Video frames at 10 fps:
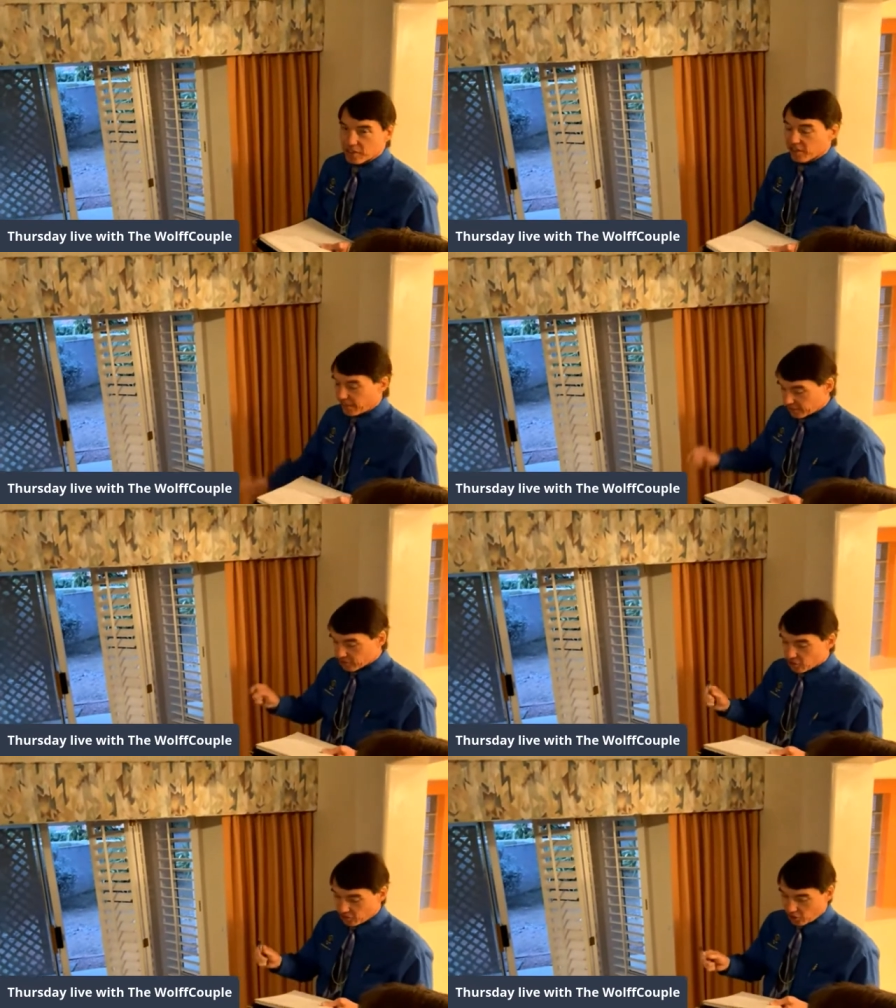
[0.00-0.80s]
That's a
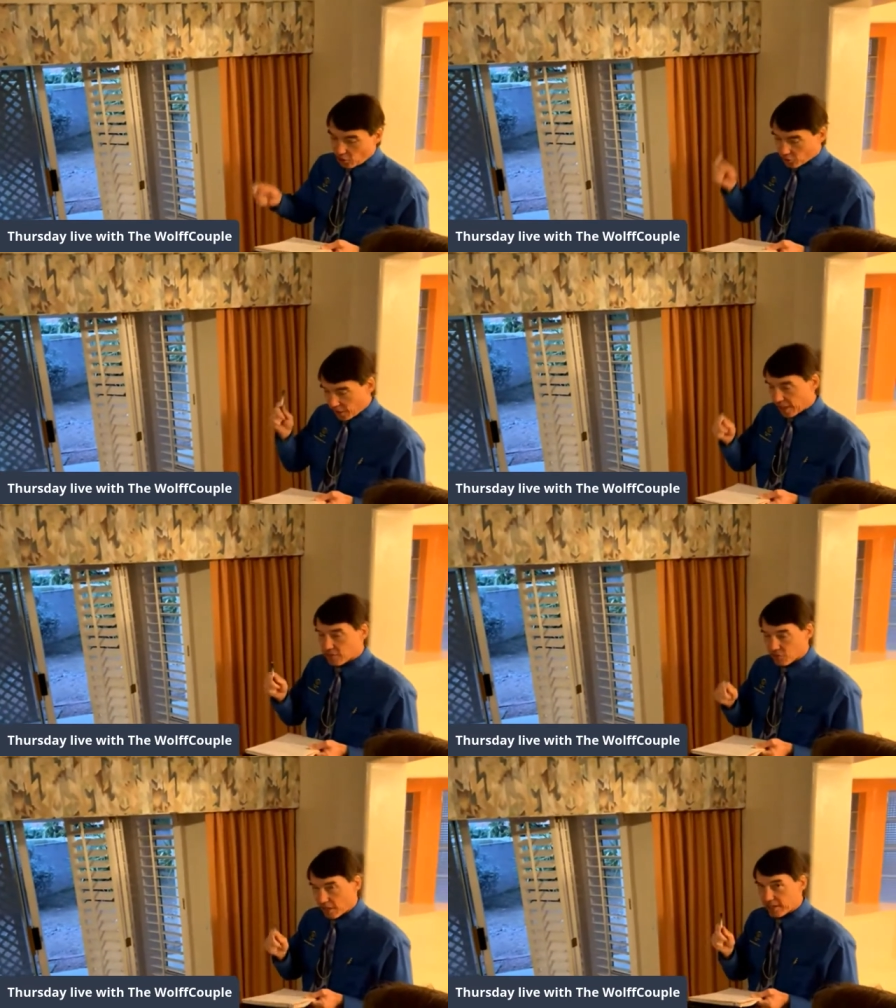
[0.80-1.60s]
good note,
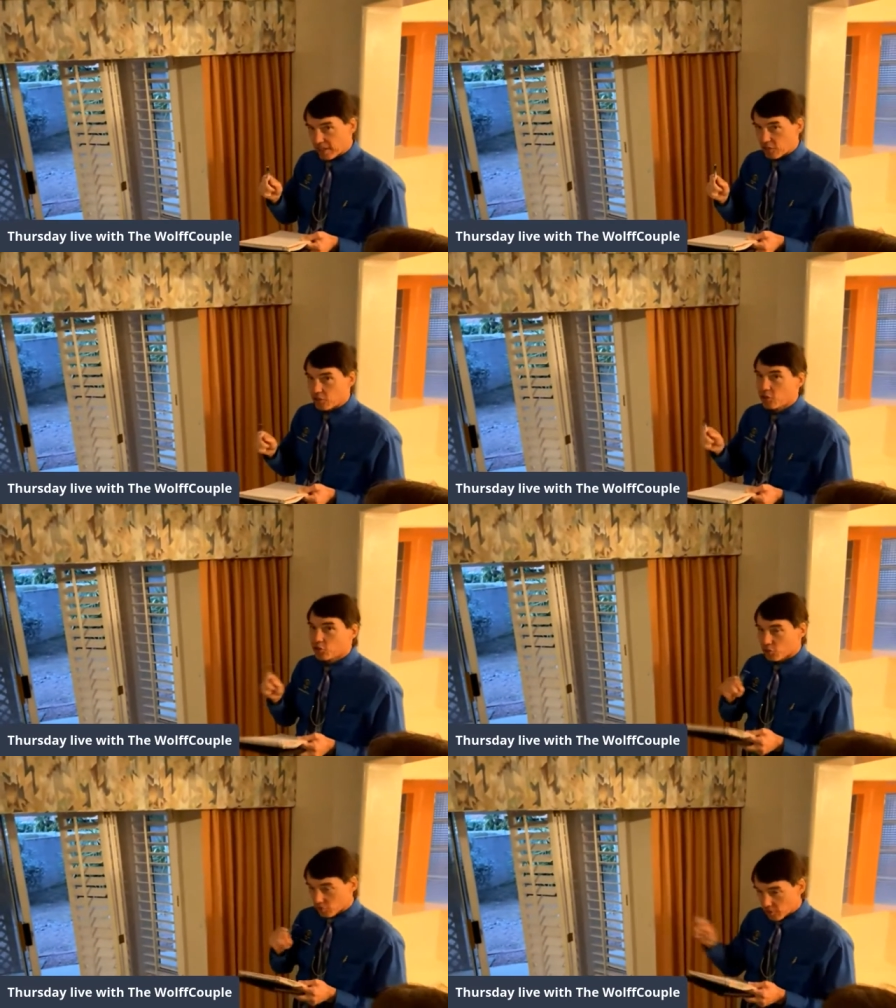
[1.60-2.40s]
guys. Write down
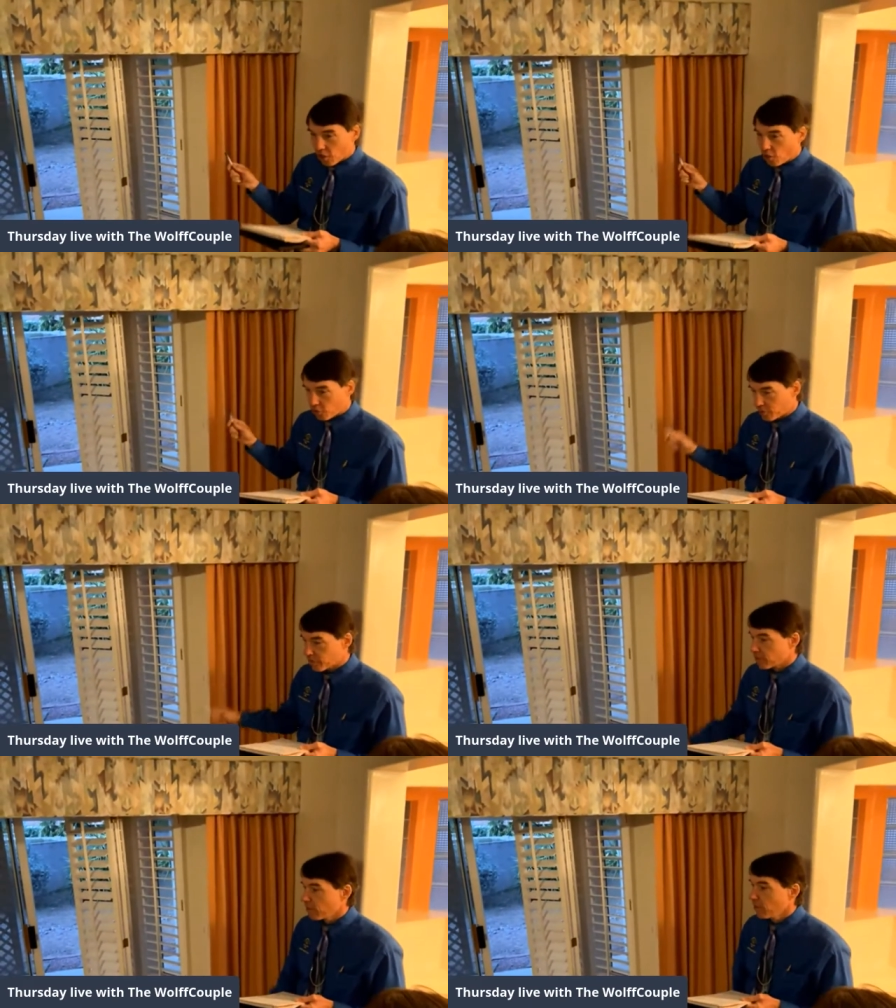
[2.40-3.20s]
neutral
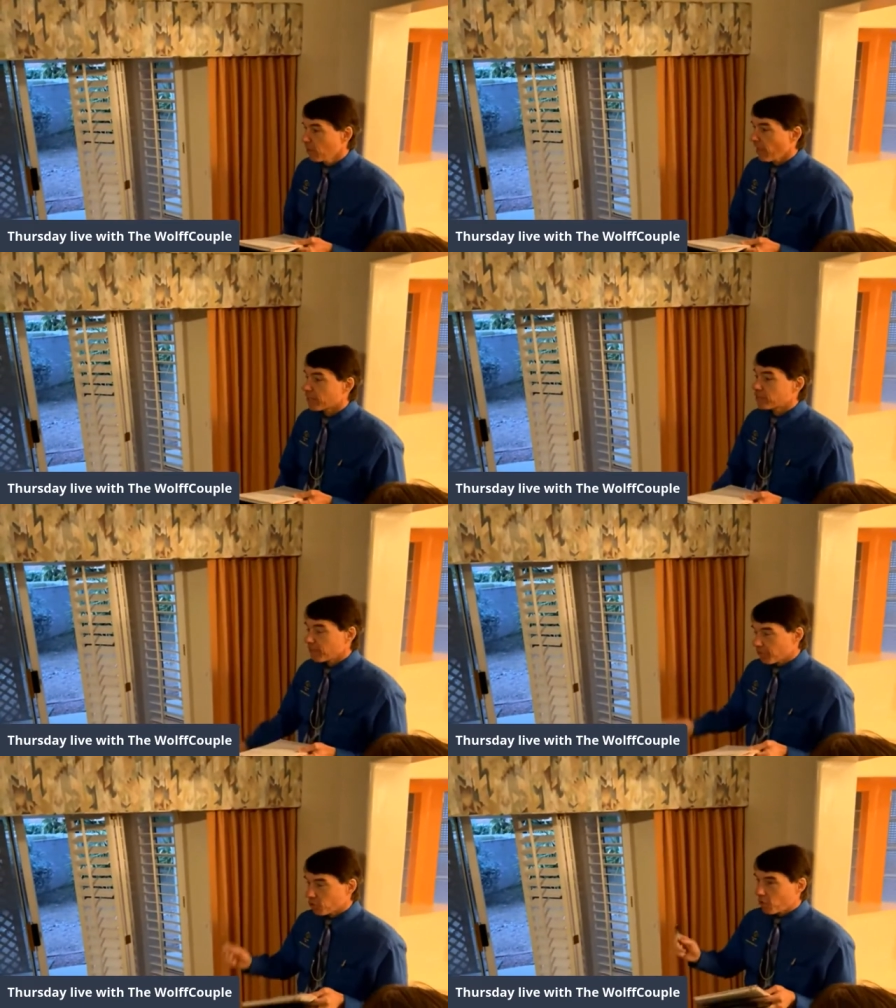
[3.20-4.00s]
tones except
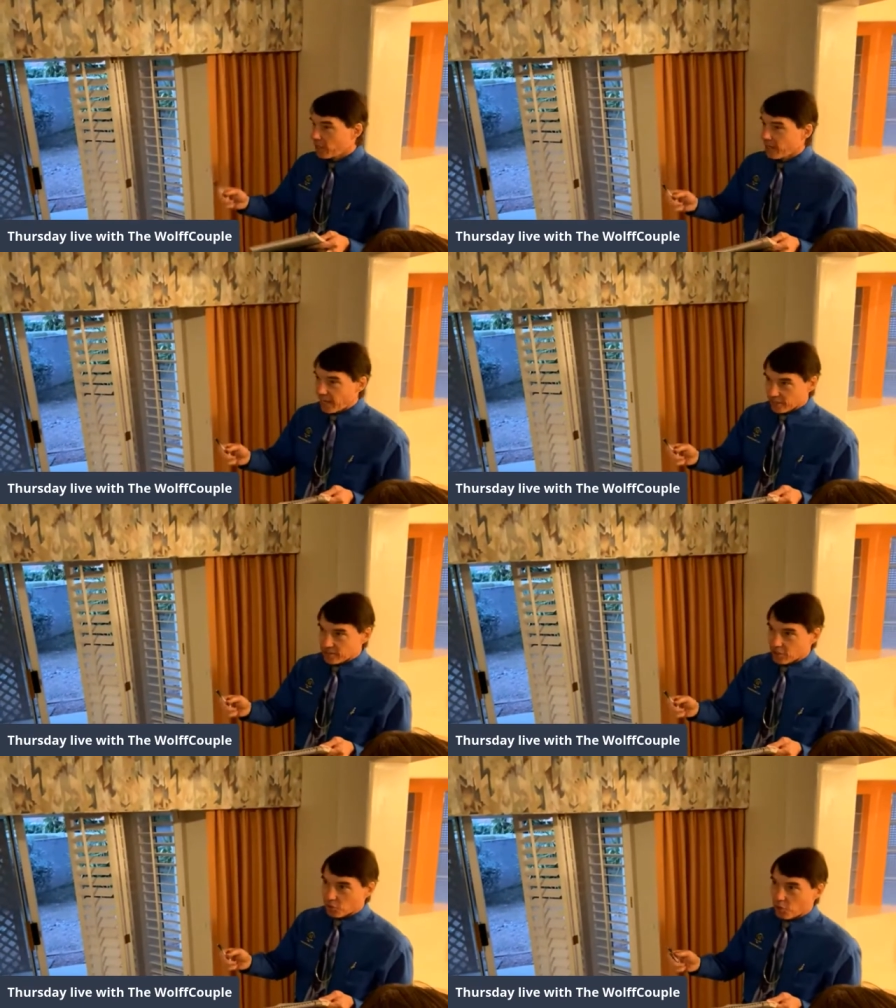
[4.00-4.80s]
for one
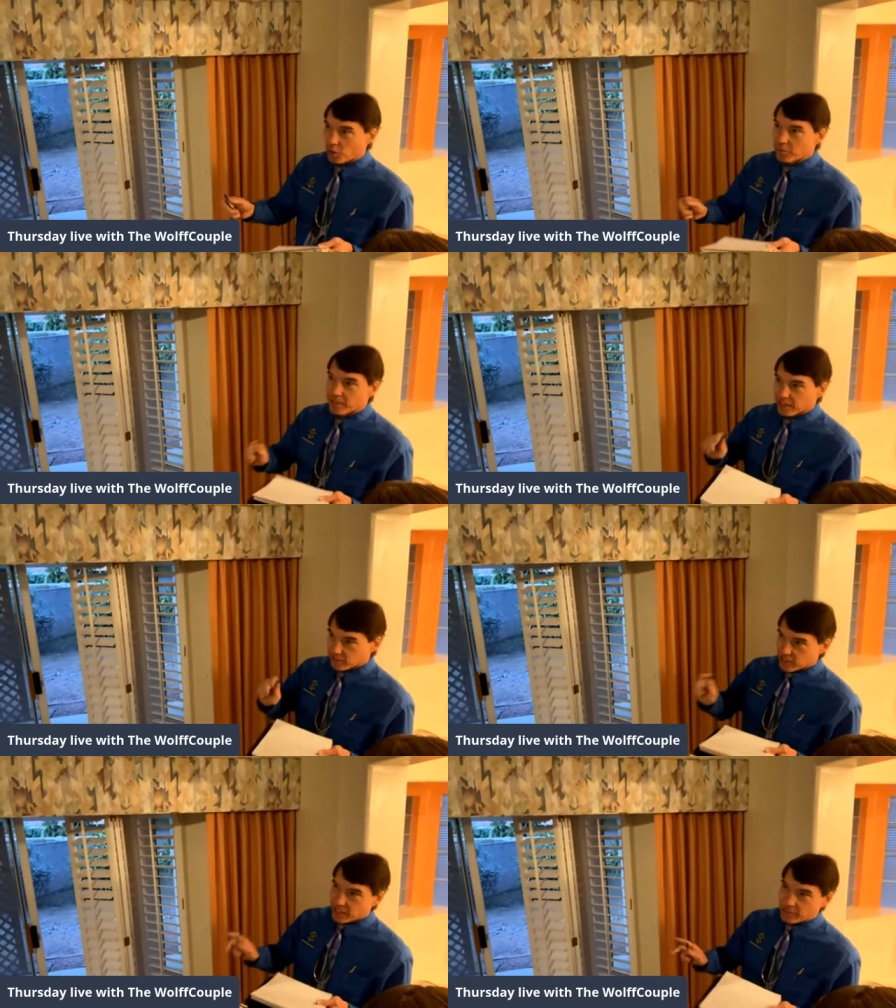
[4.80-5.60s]
exit wall, but that's
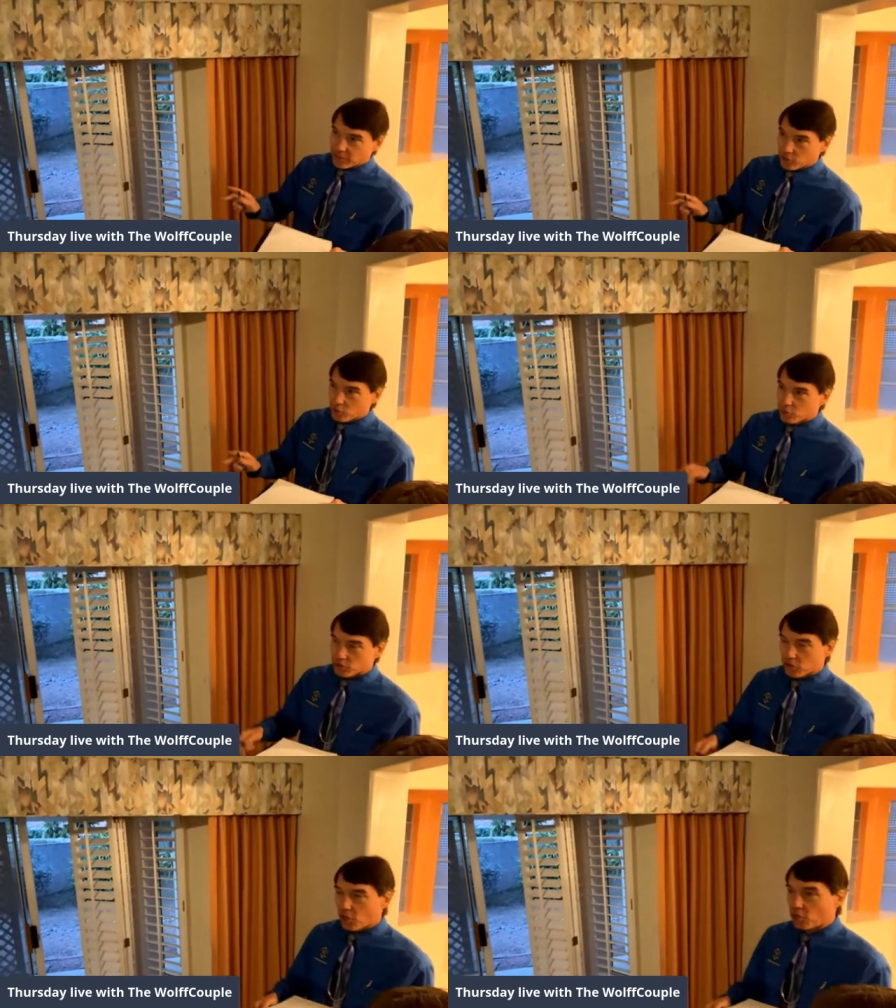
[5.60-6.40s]
kind of a neutral
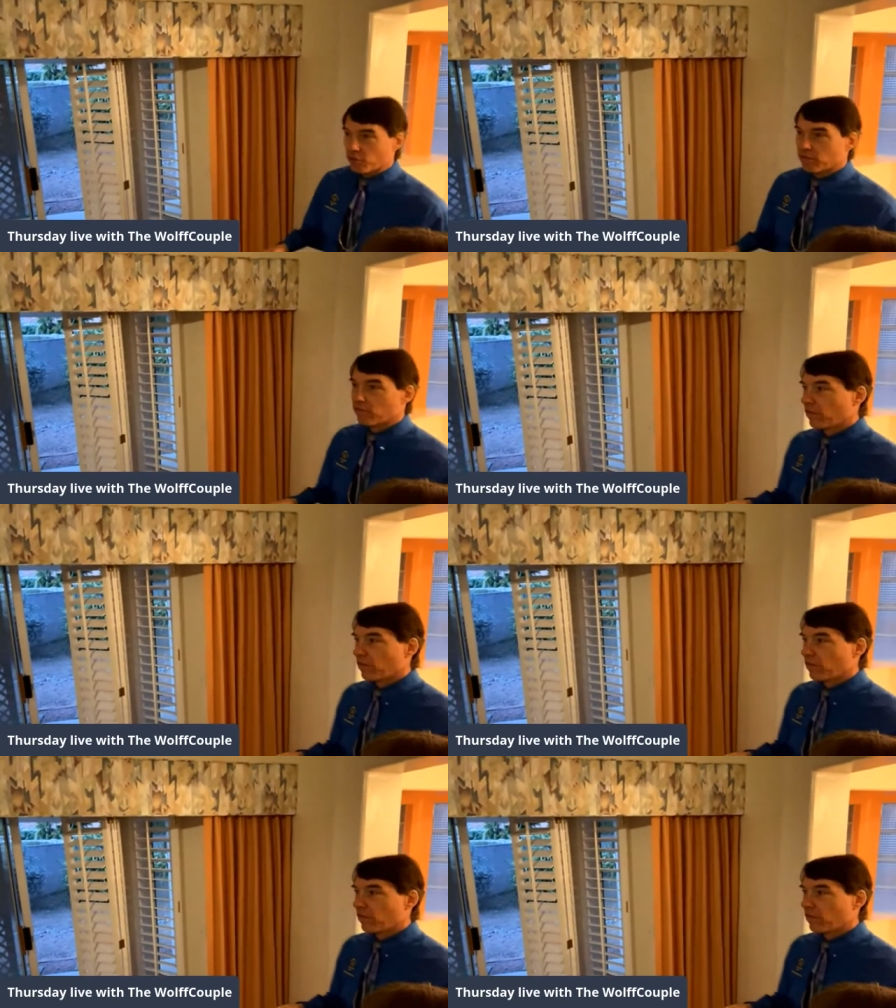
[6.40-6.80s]
tone.